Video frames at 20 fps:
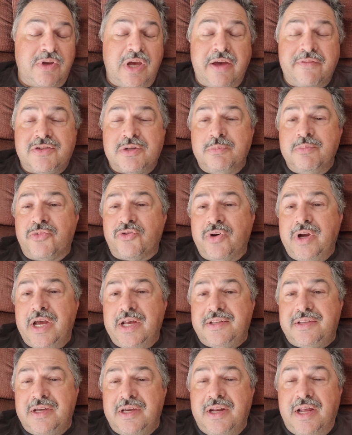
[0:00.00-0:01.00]
you have some
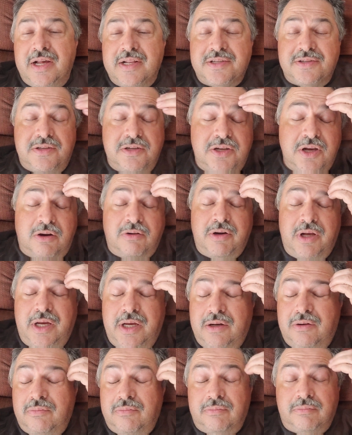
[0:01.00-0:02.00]
318 heads to
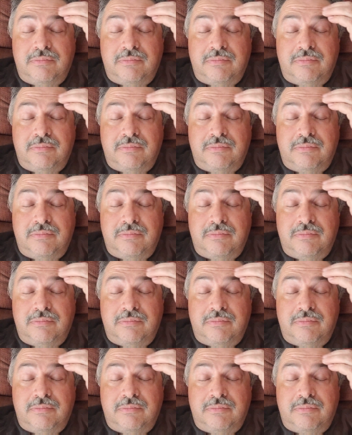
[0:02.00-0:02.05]
donate,